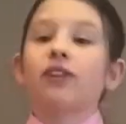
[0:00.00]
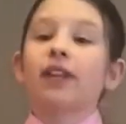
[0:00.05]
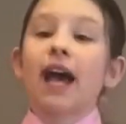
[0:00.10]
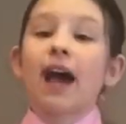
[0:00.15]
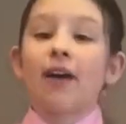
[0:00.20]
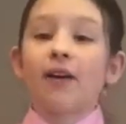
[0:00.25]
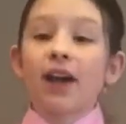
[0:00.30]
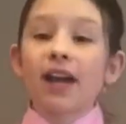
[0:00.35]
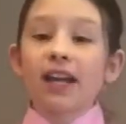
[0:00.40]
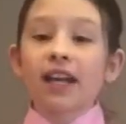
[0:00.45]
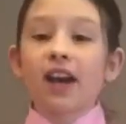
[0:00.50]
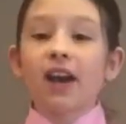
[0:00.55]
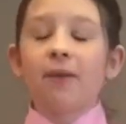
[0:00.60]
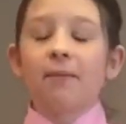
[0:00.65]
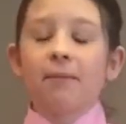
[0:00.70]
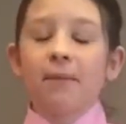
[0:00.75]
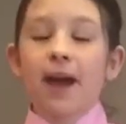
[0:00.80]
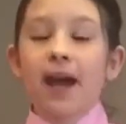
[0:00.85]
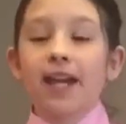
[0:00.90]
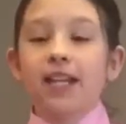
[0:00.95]
now I cut
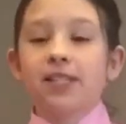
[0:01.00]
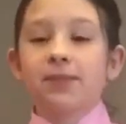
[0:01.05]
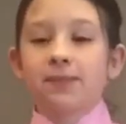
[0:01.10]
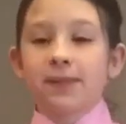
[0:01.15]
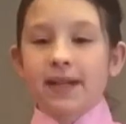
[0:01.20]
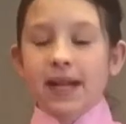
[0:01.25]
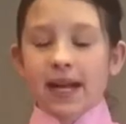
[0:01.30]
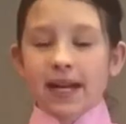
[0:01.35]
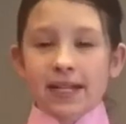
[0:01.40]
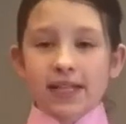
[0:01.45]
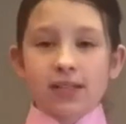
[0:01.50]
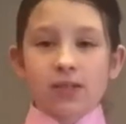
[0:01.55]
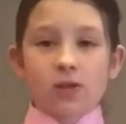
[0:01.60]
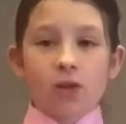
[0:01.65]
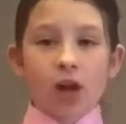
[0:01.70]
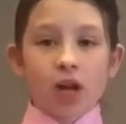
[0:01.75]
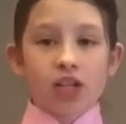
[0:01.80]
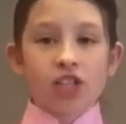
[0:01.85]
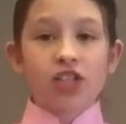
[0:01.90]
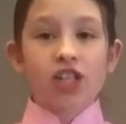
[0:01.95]
my spaghetti
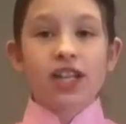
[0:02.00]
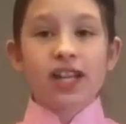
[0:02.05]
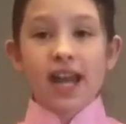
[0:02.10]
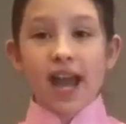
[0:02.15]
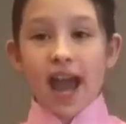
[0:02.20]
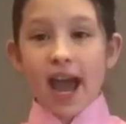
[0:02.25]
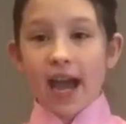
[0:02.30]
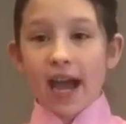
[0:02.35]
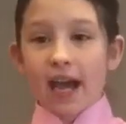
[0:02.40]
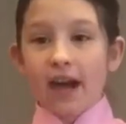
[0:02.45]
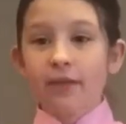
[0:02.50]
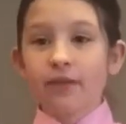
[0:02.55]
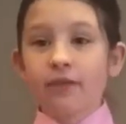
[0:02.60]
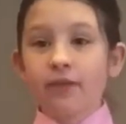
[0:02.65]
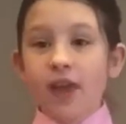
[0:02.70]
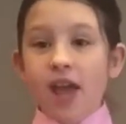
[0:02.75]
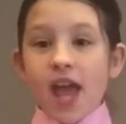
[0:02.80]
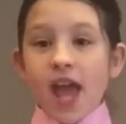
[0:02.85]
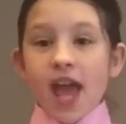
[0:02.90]
squash in half,